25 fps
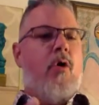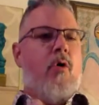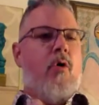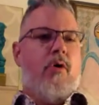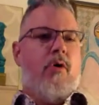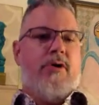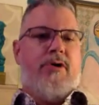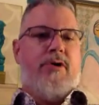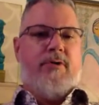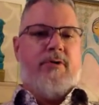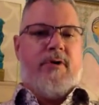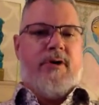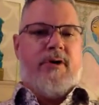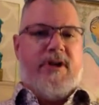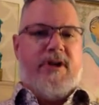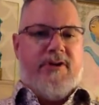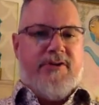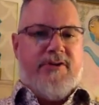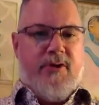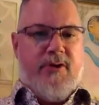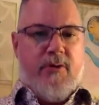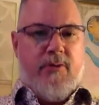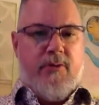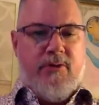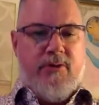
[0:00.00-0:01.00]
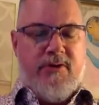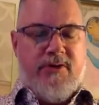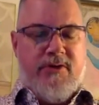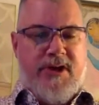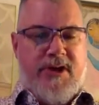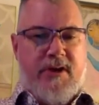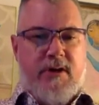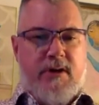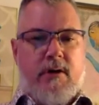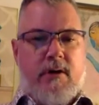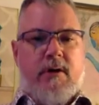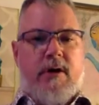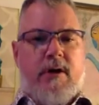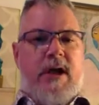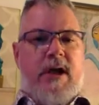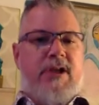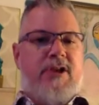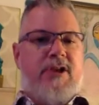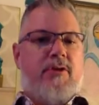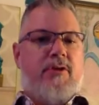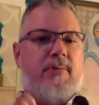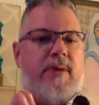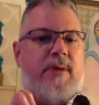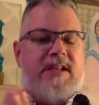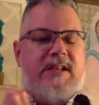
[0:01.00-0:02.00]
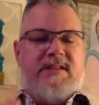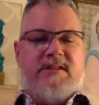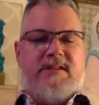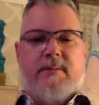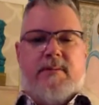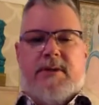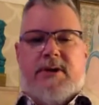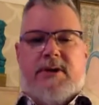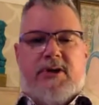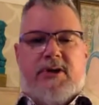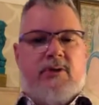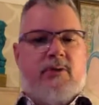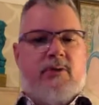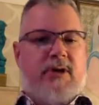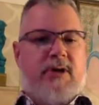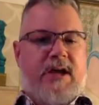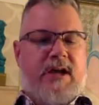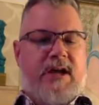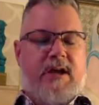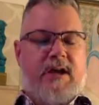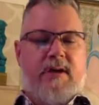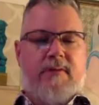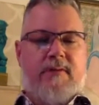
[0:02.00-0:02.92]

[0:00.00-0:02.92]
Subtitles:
or you're at a donor dinner and you meet somebody who can